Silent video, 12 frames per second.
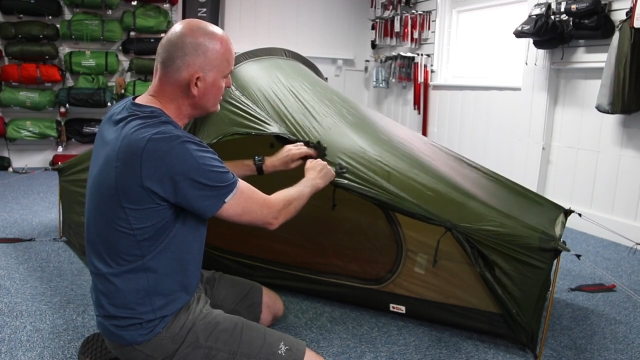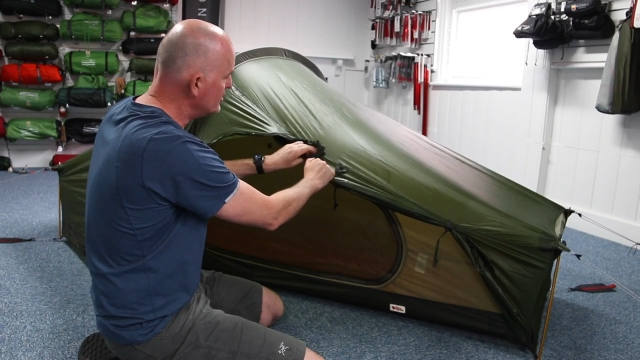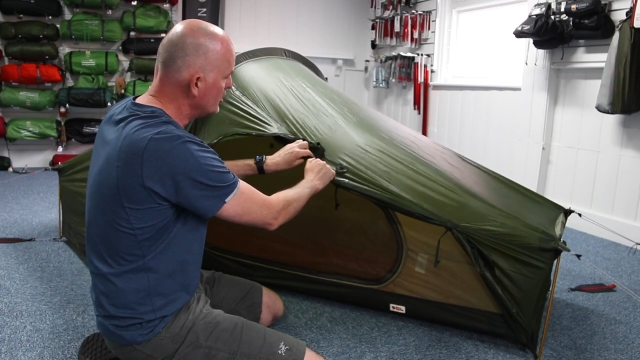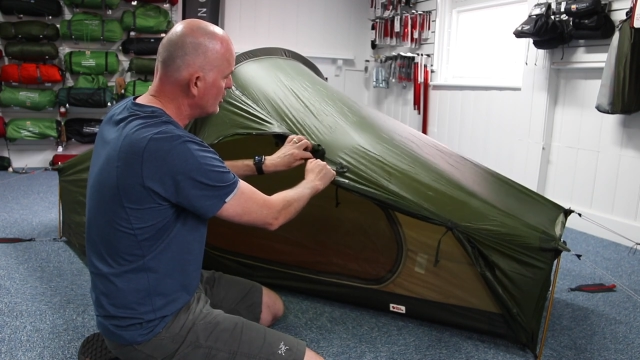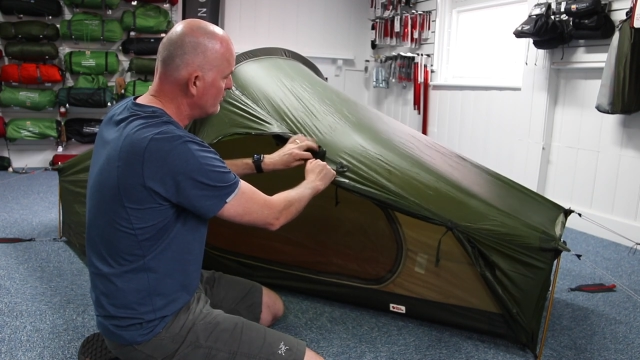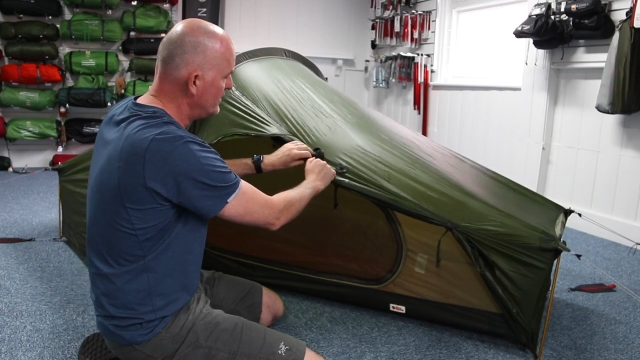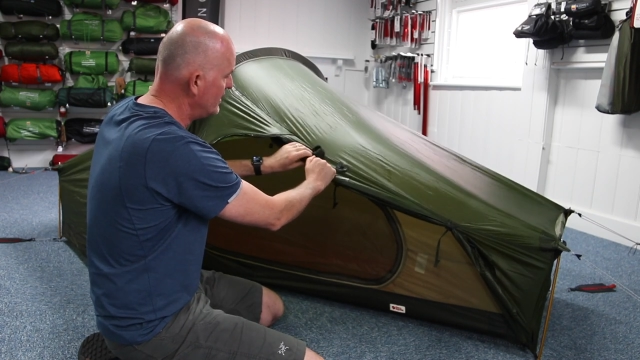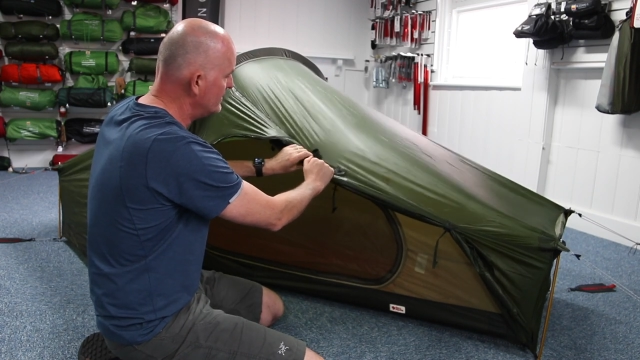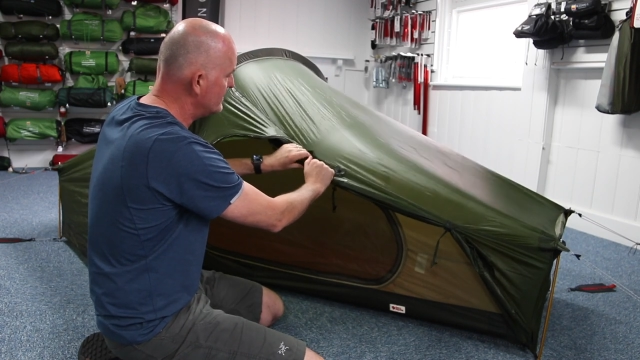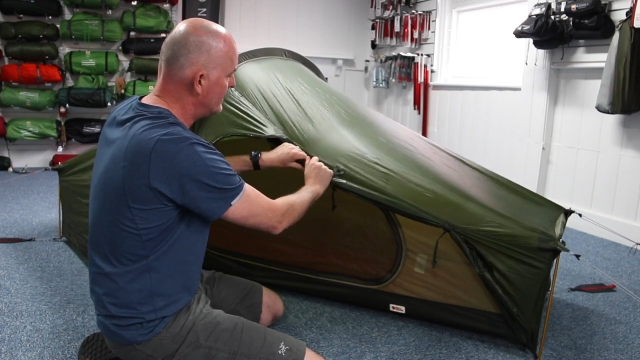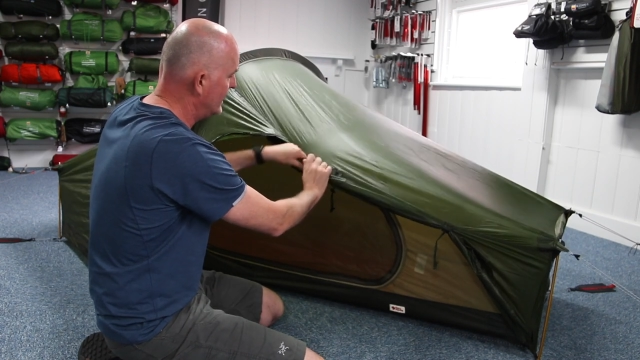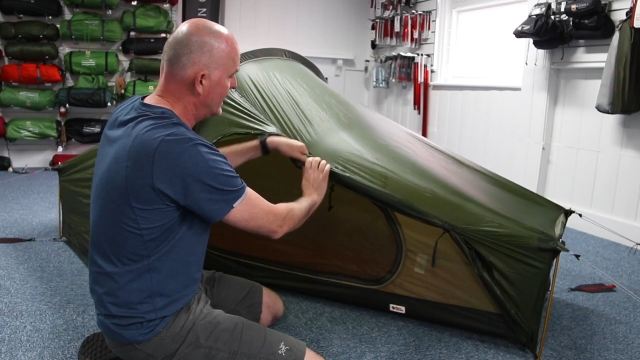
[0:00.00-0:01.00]
the door
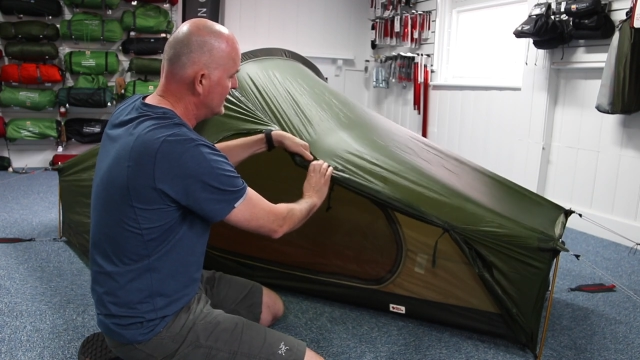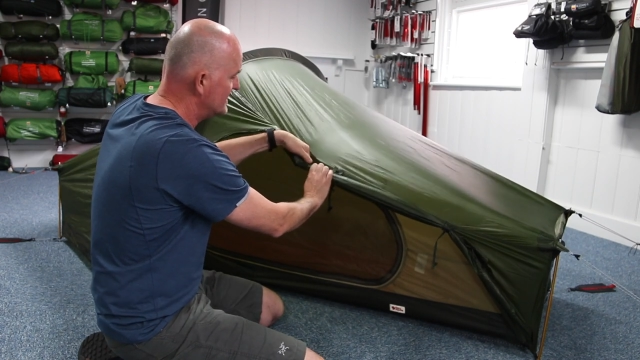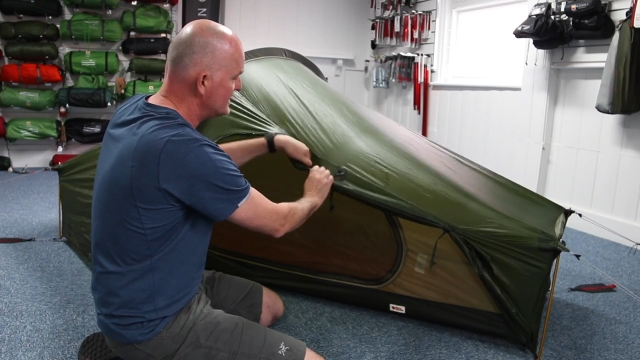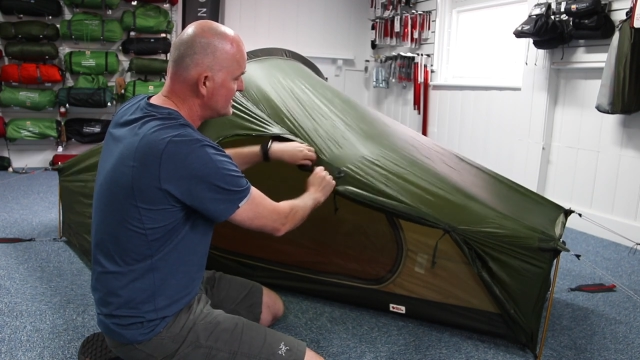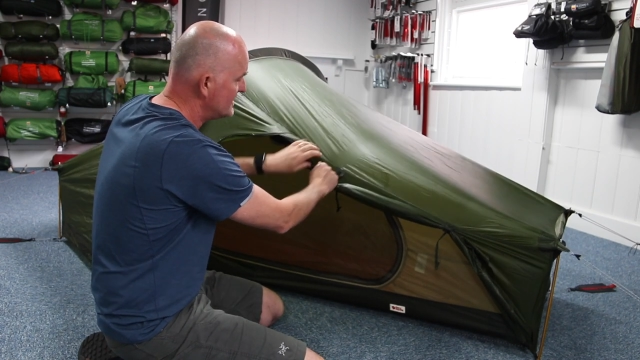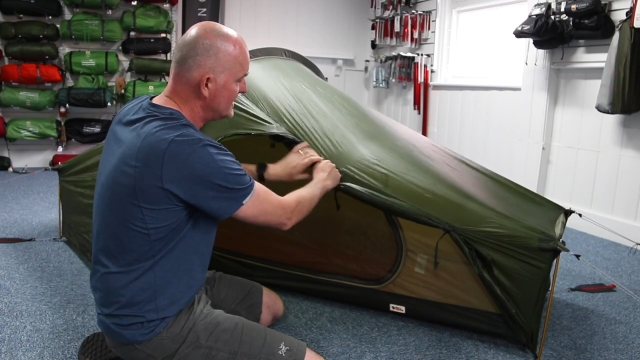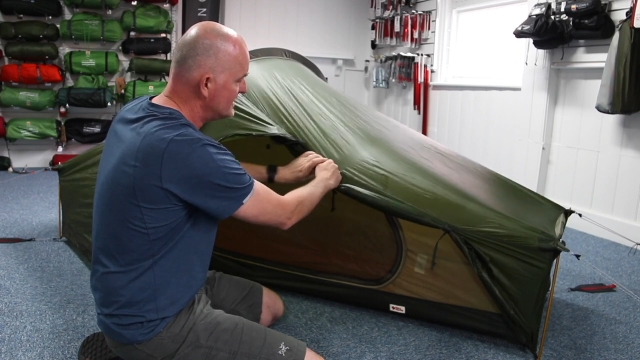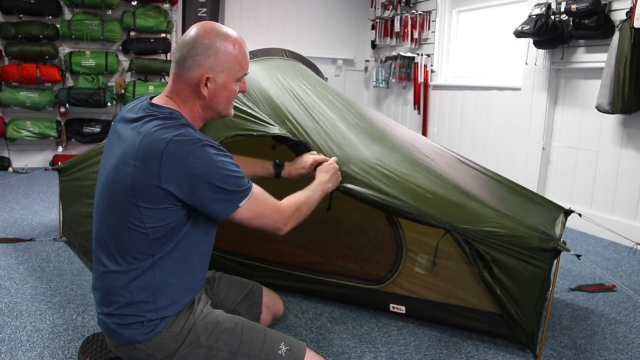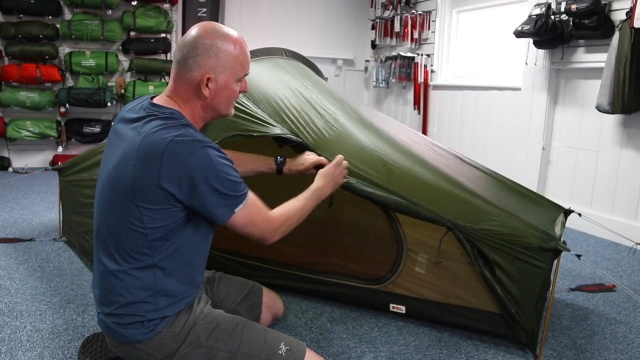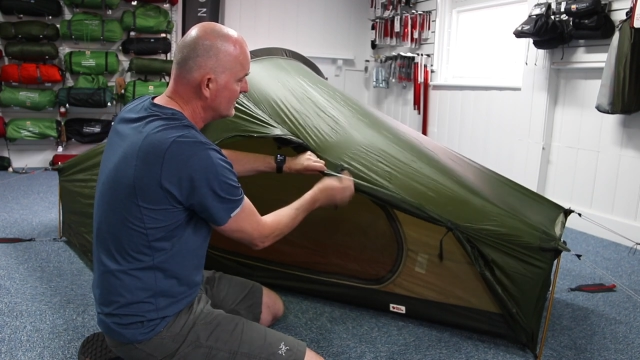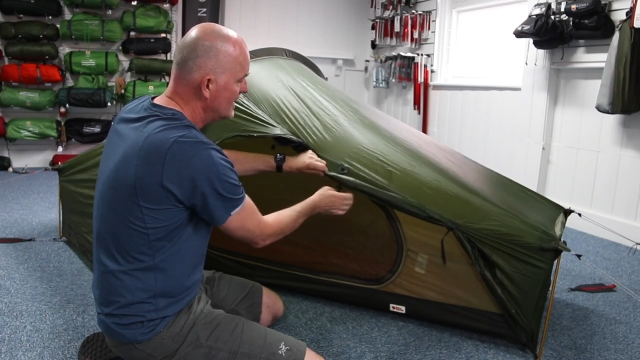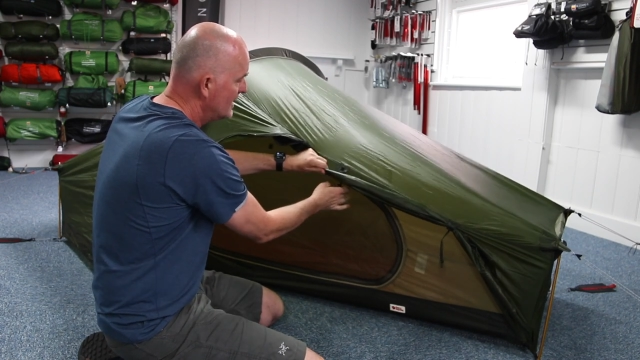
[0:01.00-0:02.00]
beautifully. It's just these
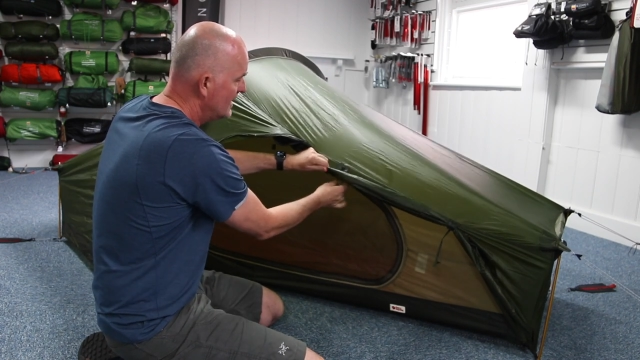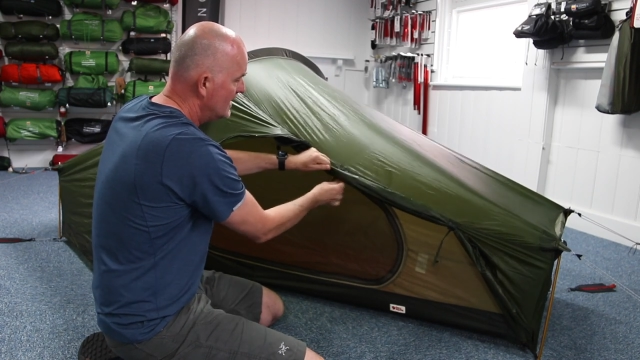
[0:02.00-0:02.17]
little